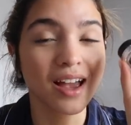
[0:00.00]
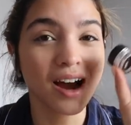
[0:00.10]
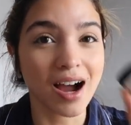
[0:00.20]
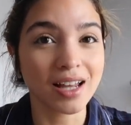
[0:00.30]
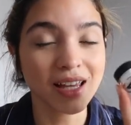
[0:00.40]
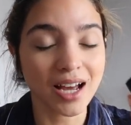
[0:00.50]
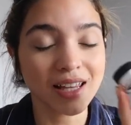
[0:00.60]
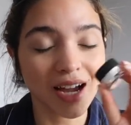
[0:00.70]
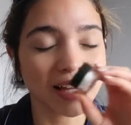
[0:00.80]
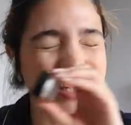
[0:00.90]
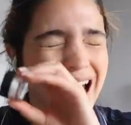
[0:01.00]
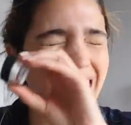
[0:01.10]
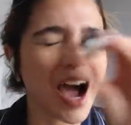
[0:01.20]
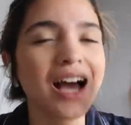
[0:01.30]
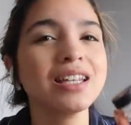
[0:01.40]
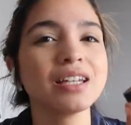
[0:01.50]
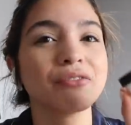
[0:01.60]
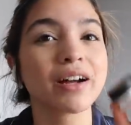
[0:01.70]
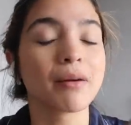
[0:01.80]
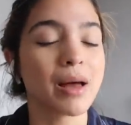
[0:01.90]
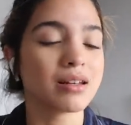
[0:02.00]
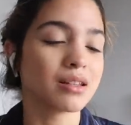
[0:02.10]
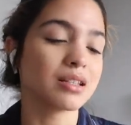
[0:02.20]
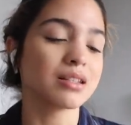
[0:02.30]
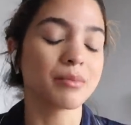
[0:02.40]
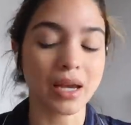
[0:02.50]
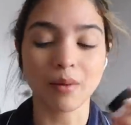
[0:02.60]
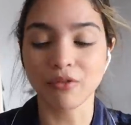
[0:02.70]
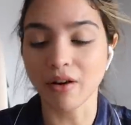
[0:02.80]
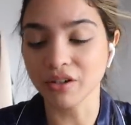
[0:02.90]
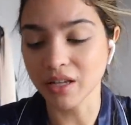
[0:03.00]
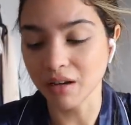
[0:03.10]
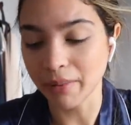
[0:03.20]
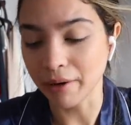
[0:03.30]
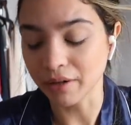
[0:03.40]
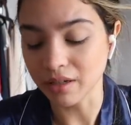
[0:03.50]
highly, highly, highly, highly recommend this makeup forever setting powder.